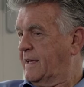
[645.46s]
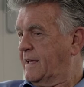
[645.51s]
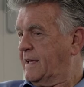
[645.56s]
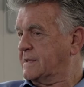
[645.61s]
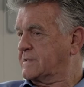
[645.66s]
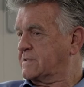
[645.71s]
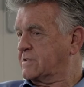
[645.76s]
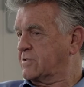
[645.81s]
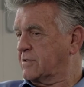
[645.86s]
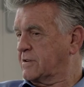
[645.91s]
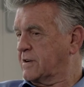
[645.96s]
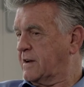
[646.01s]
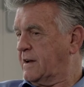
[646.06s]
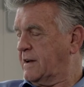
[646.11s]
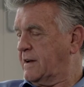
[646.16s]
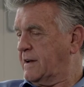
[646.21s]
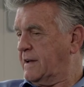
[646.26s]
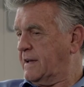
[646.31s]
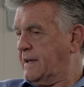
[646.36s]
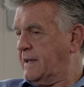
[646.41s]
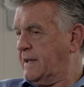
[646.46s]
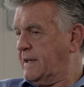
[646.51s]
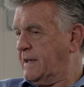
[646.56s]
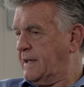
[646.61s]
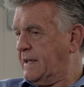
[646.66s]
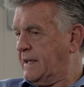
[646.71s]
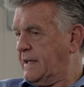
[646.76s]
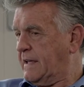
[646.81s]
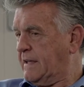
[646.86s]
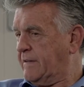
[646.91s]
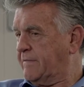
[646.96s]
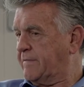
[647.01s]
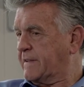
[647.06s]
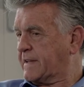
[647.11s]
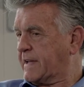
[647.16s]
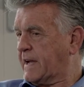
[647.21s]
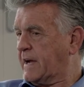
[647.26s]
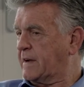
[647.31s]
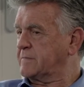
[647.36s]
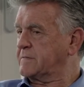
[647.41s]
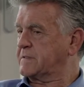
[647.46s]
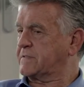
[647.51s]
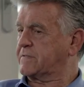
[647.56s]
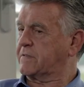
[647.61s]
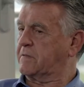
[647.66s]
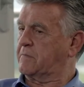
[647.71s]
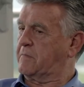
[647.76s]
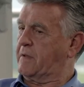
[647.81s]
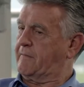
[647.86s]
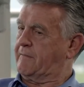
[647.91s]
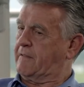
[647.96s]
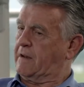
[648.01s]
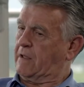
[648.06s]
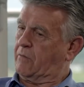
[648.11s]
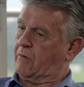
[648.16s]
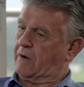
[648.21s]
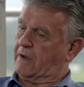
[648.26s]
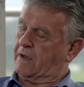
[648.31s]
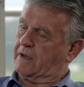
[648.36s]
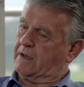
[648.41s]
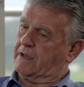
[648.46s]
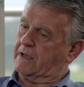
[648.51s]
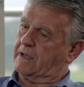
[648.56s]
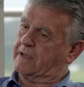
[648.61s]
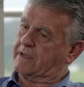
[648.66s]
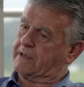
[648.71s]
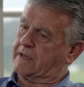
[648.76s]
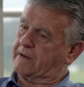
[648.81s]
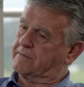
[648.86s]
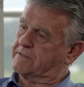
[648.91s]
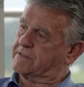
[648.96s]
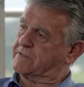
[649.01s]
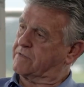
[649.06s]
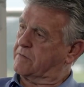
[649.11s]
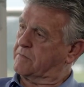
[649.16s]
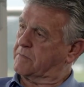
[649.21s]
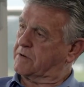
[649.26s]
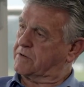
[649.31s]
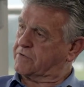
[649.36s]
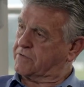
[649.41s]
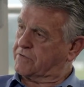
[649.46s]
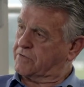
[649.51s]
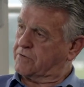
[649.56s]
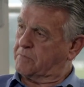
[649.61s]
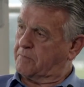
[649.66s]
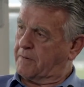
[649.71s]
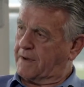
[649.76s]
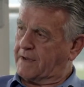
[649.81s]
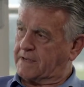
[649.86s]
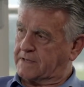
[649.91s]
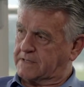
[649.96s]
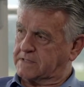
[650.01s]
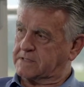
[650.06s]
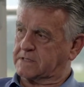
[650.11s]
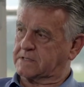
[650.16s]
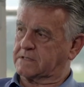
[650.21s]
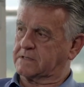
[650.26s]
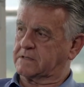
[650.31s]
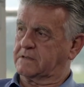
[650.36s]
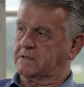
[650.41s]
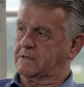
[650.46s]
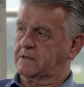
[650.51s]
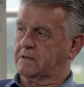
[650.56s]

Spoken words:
It's not, if it comes from them anywhere, it comes from a true base.